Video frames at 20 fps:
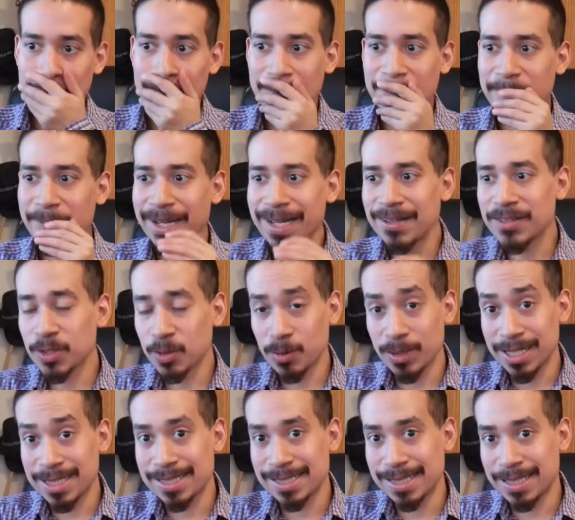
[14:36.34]
you might have to
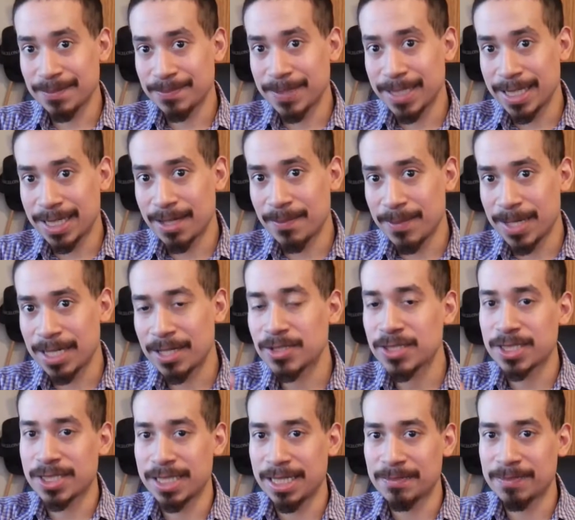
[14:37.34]
run a CMD command.
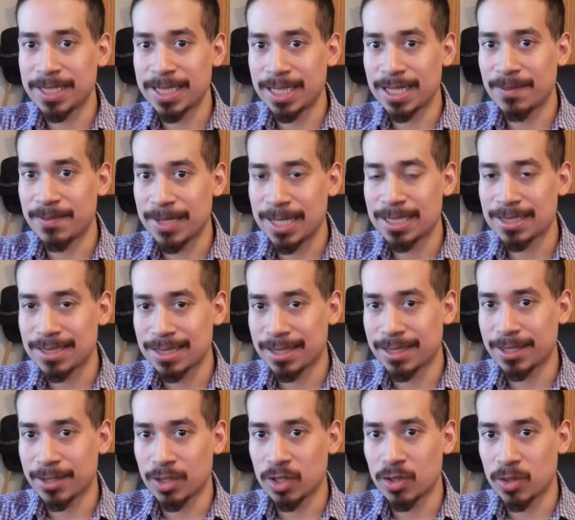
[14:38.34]
There's a CMD command to
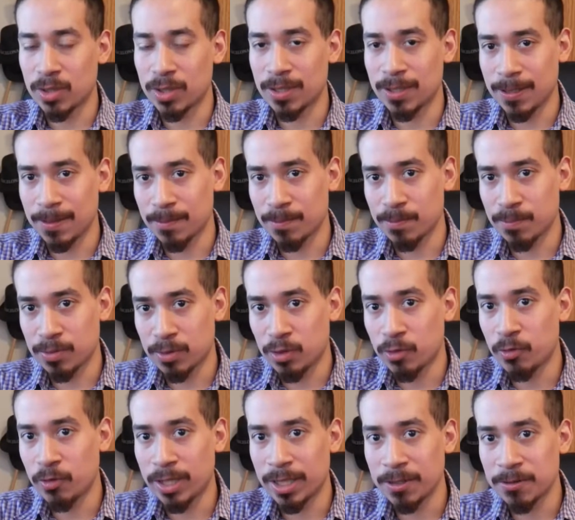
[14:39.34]
clear um,
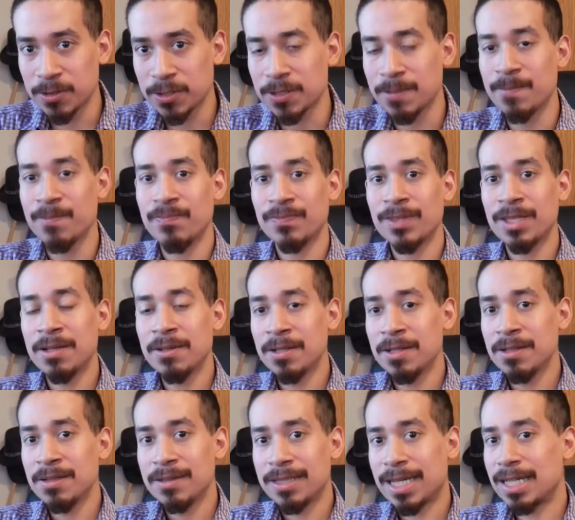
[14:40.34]
profiles.
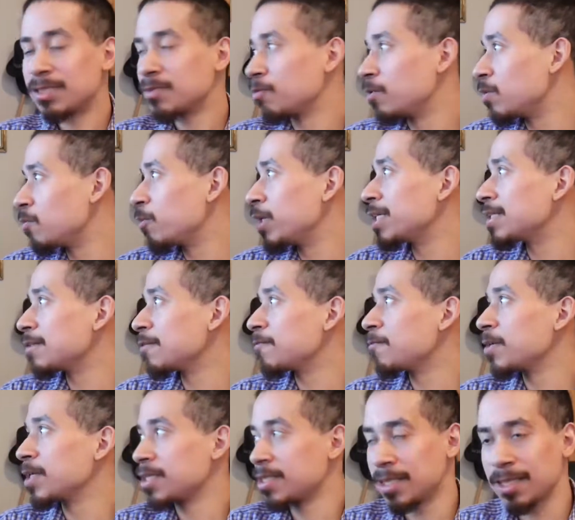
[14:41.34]
That's one way to
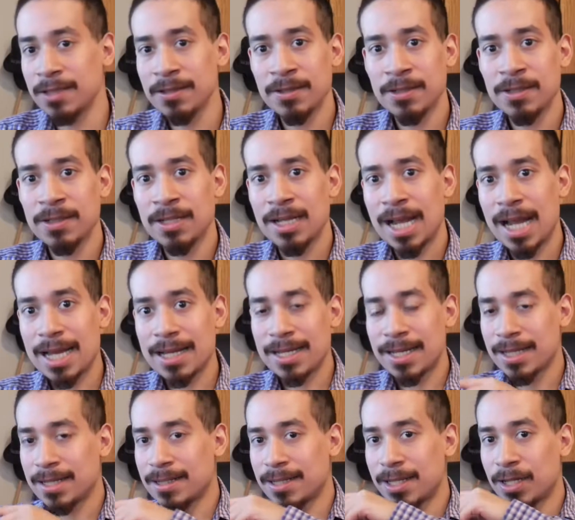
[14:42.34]
fix it. And
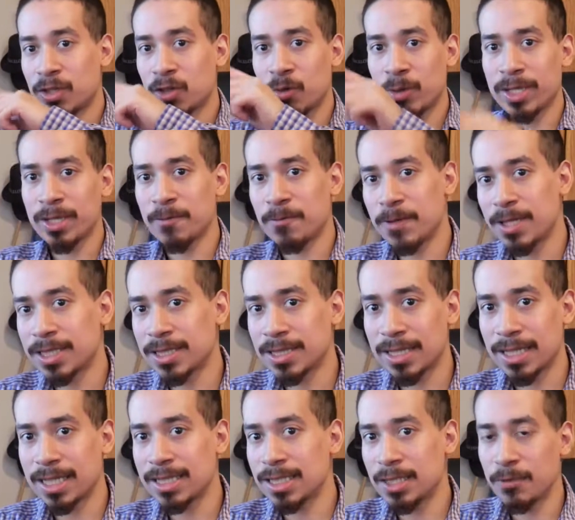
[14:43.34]
then the other way to fix
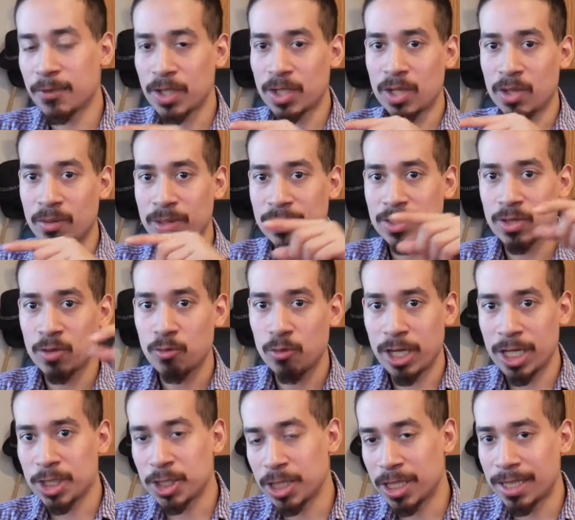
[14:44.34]
it is if you go into
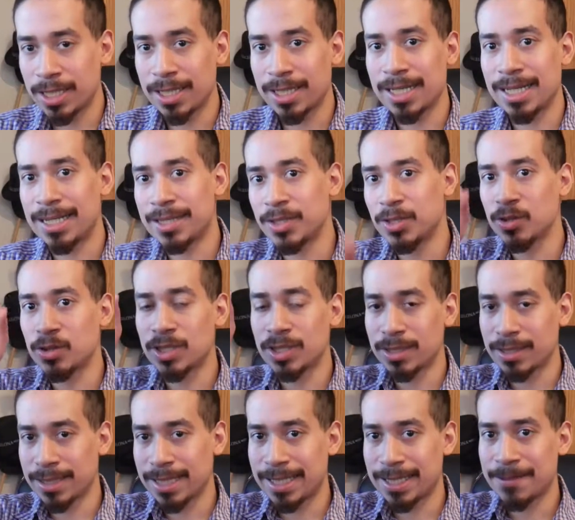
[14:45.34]
regedit and you
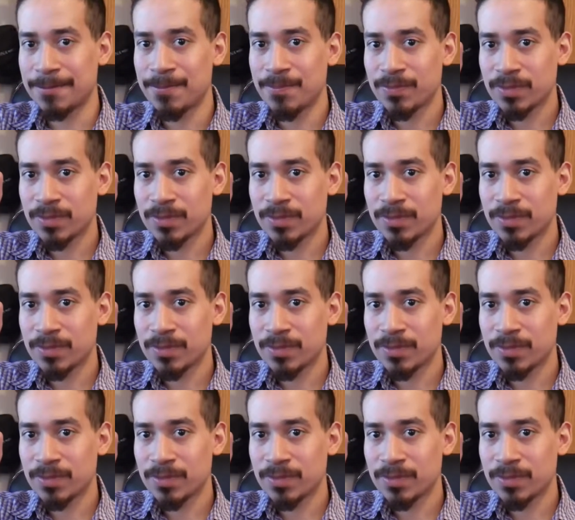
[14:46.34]
delete